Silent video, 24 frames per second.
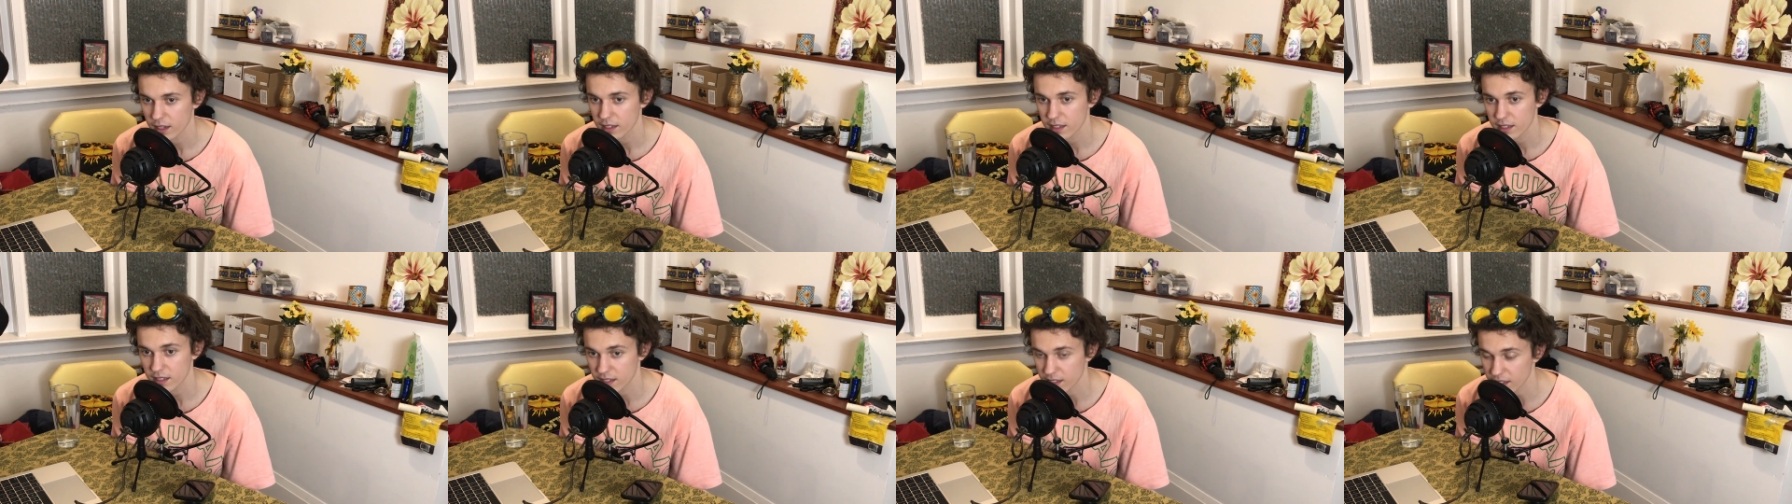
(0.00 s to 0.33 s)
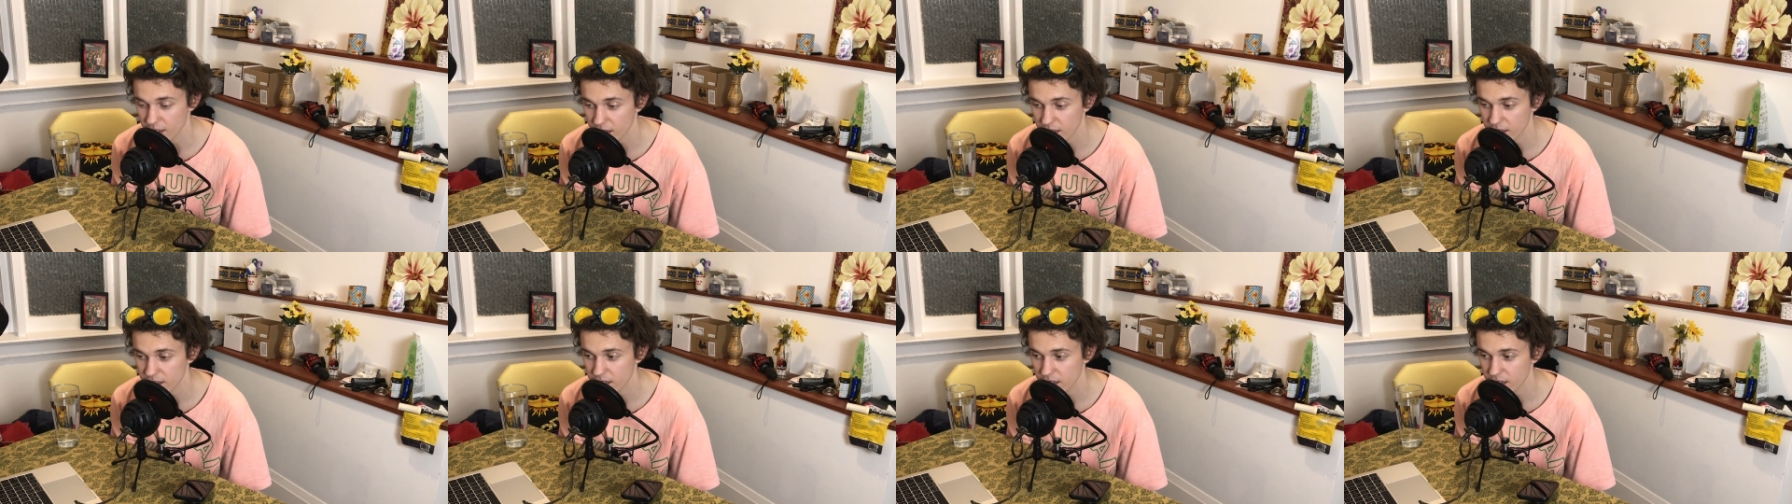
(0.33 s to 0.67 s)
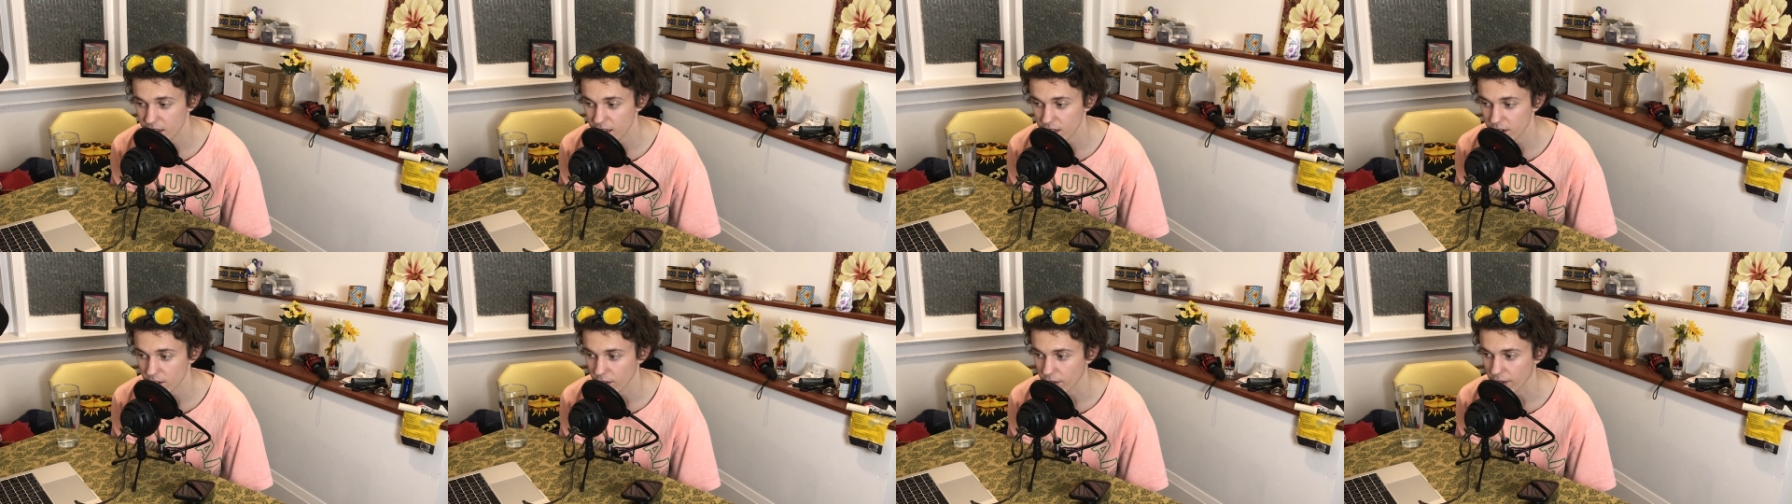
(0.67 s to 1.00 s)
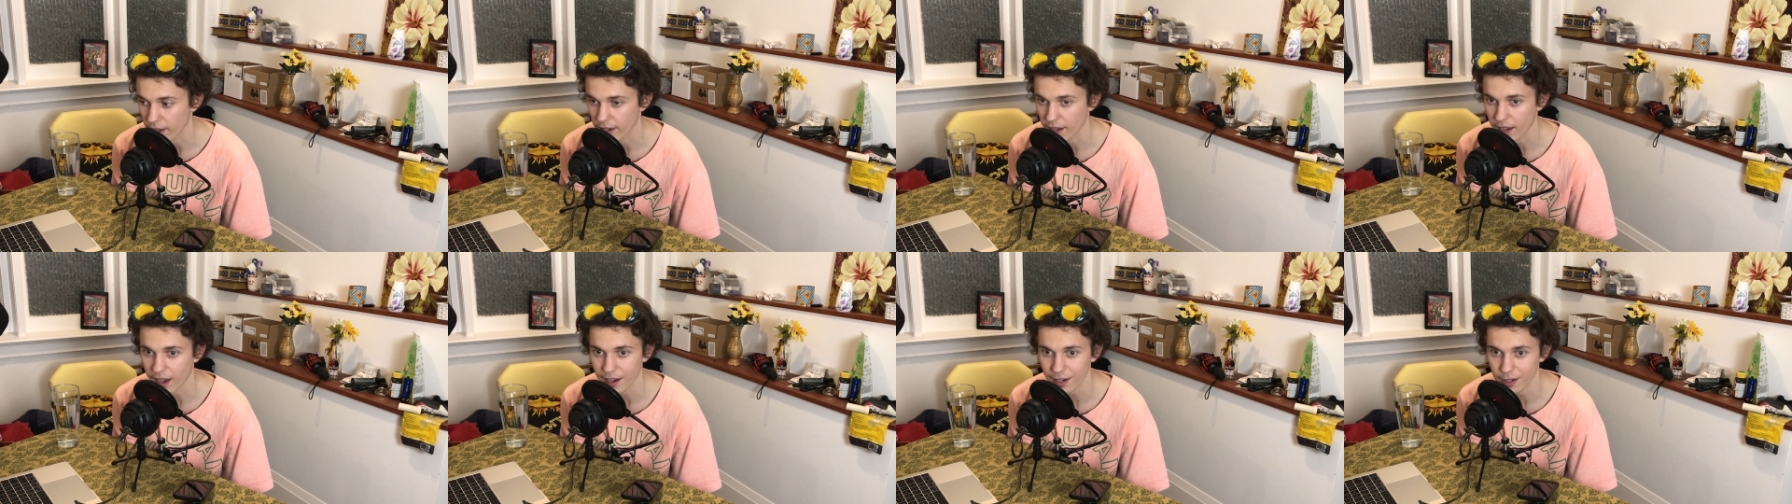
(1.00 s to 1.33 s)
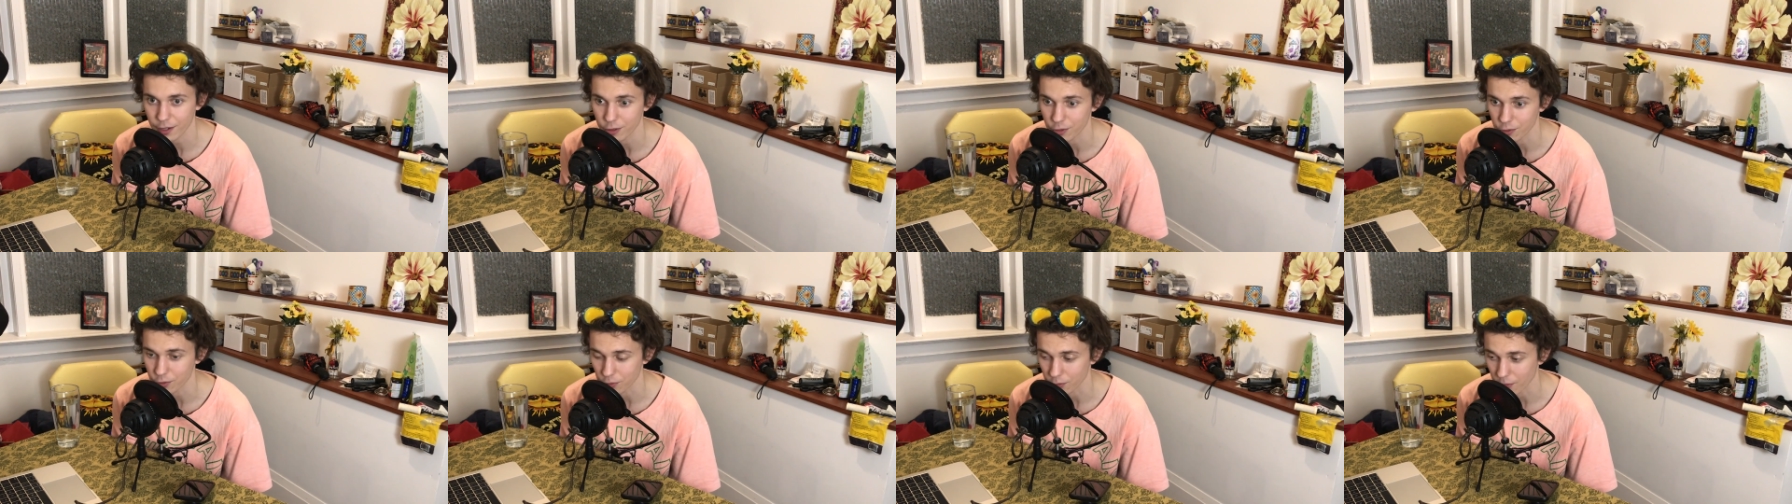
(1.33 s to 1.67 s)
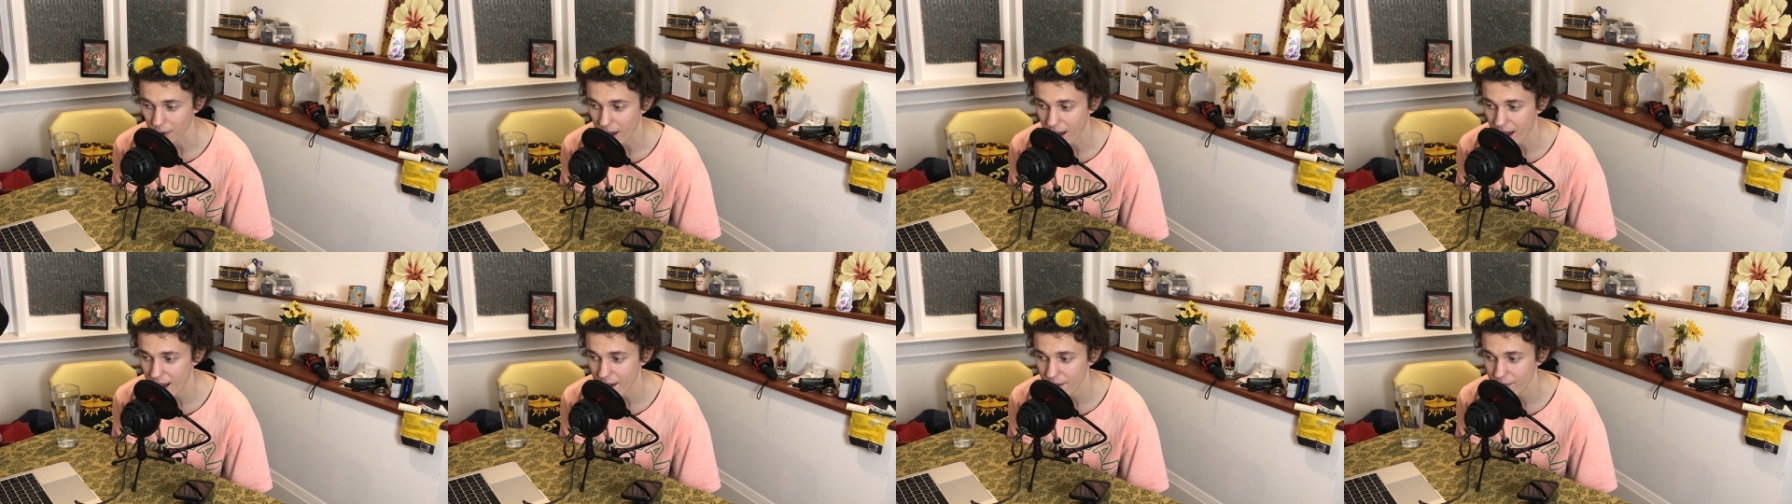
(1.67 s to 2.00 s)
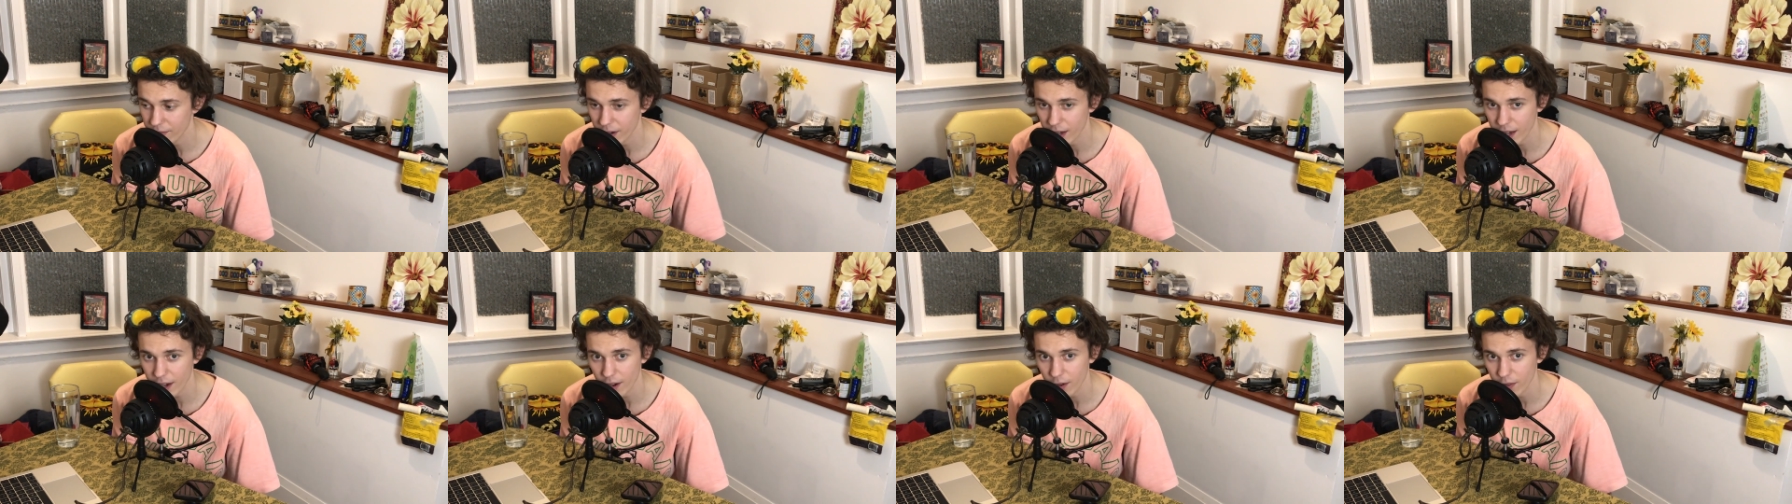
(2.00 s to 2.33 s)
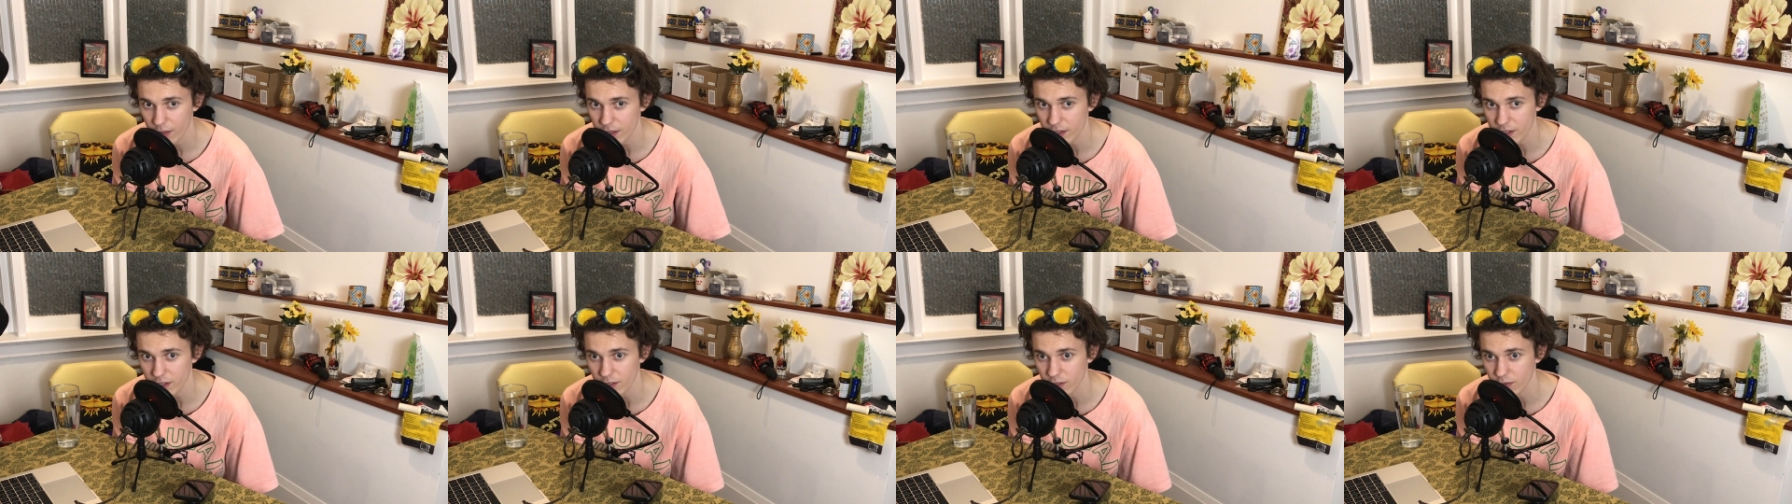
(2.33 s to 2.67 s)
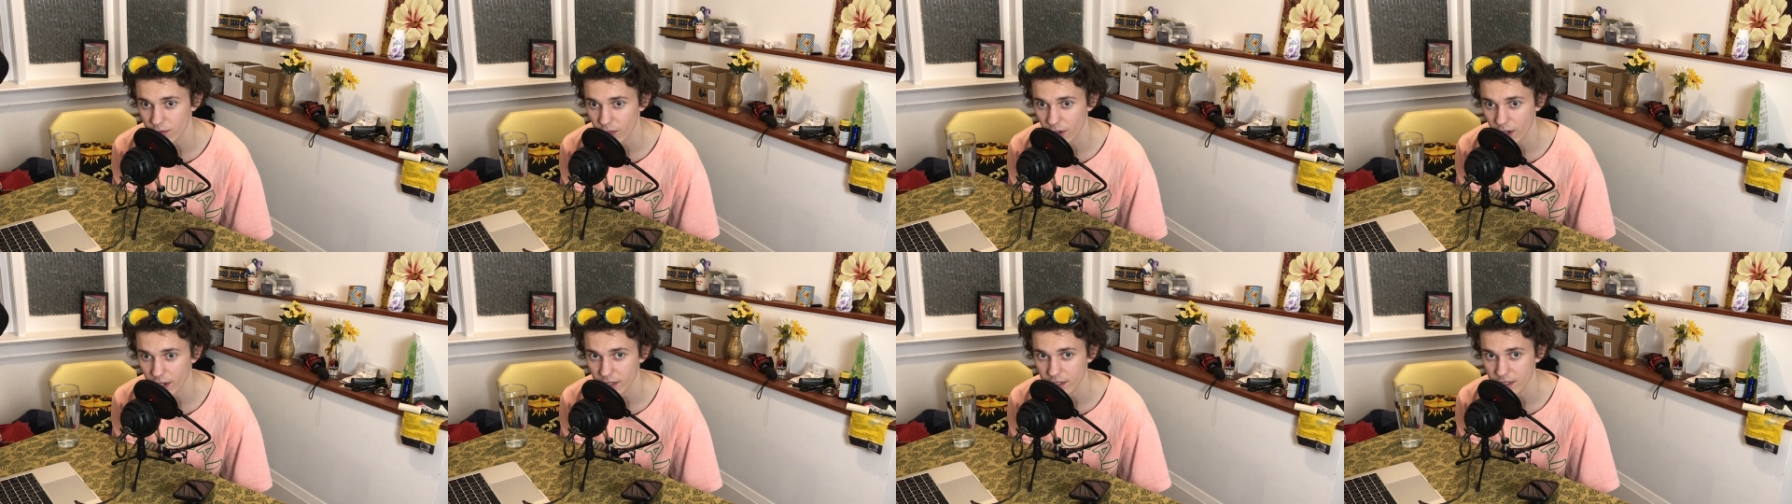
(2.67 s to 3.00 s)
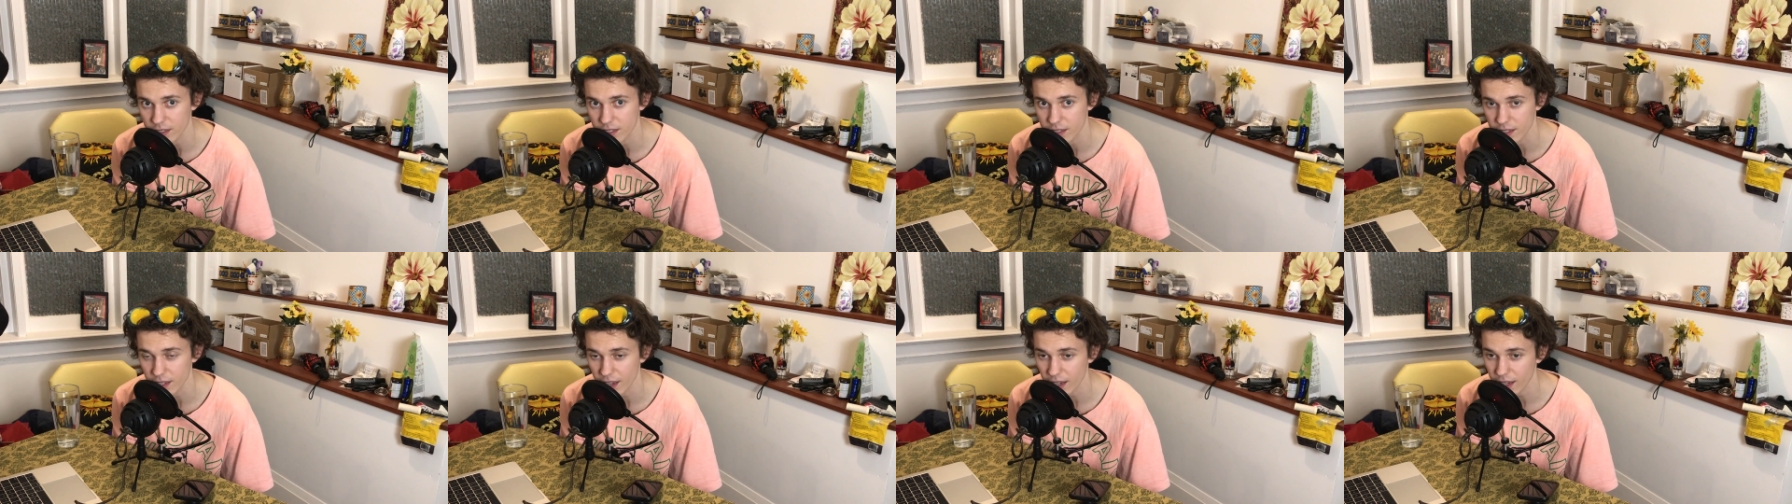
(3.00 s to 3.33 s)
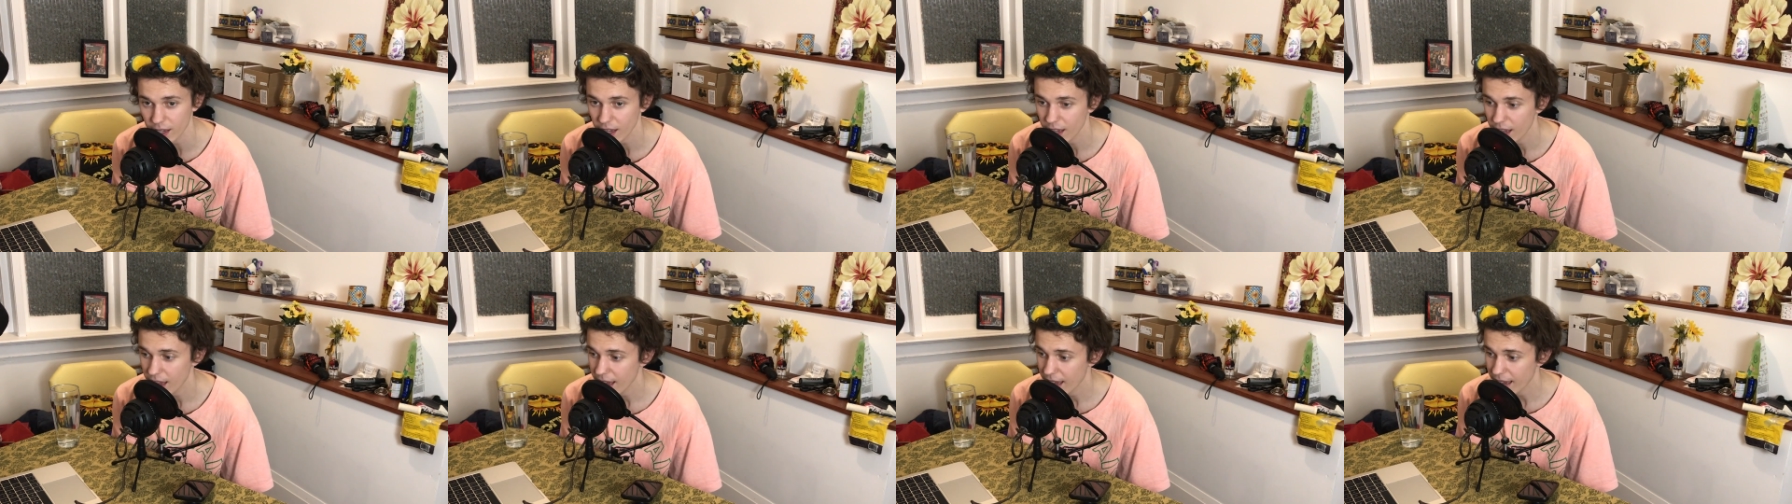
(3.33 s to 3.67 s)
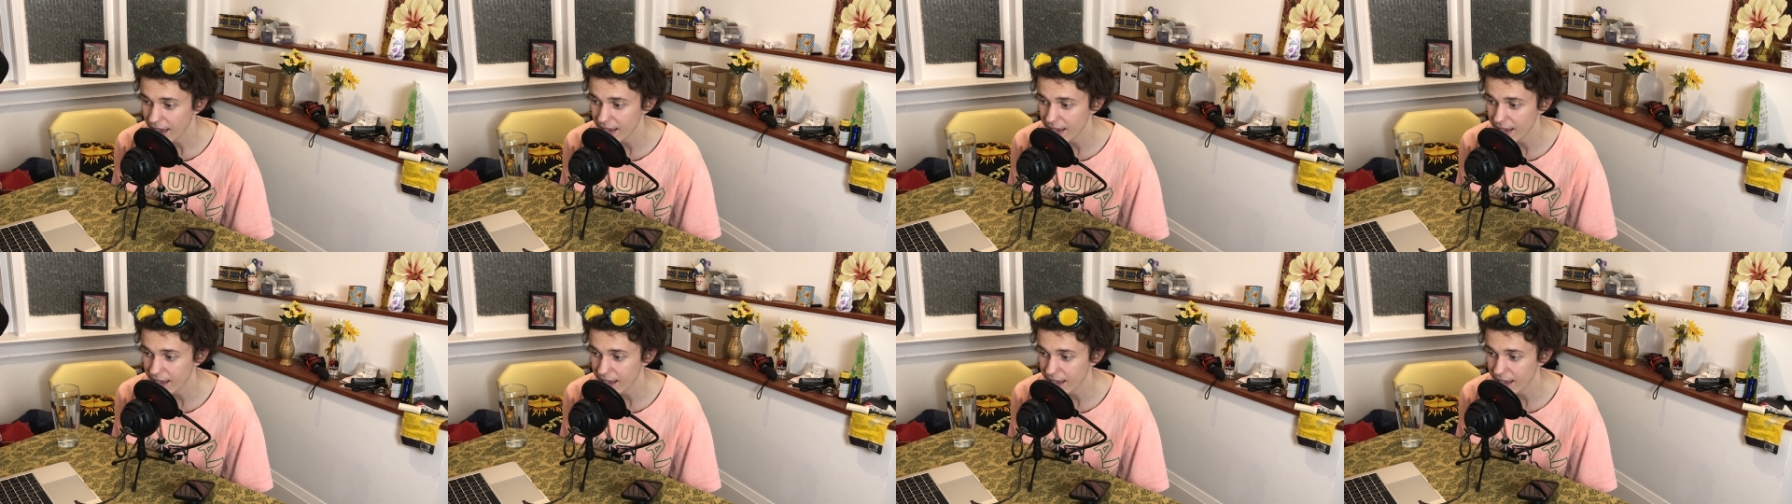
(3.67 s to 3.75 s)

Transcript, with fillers: sixteen, you're like, I can drive now. This is fucking sick.